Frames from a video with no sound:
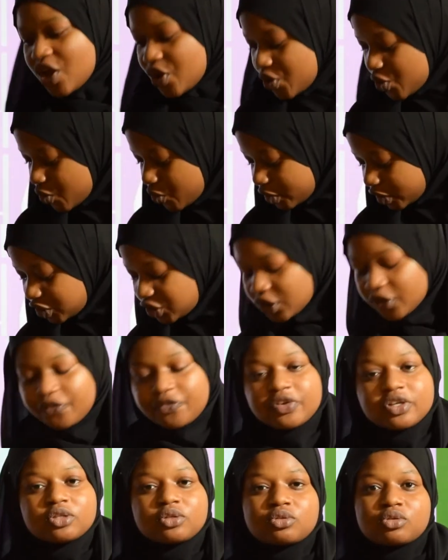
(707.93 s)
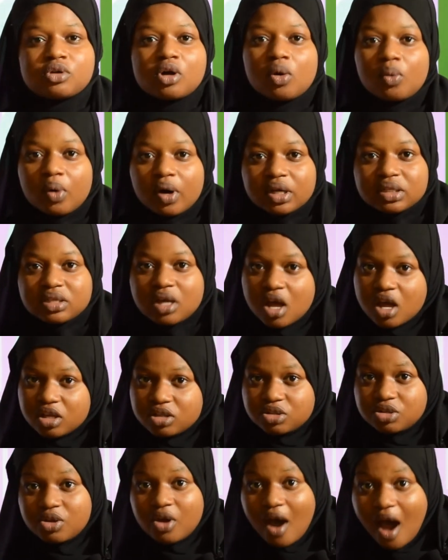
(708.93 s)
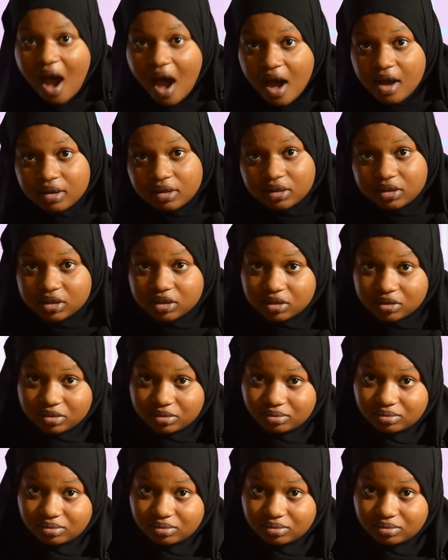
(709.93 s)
You wash your feet to your what? To your ankle.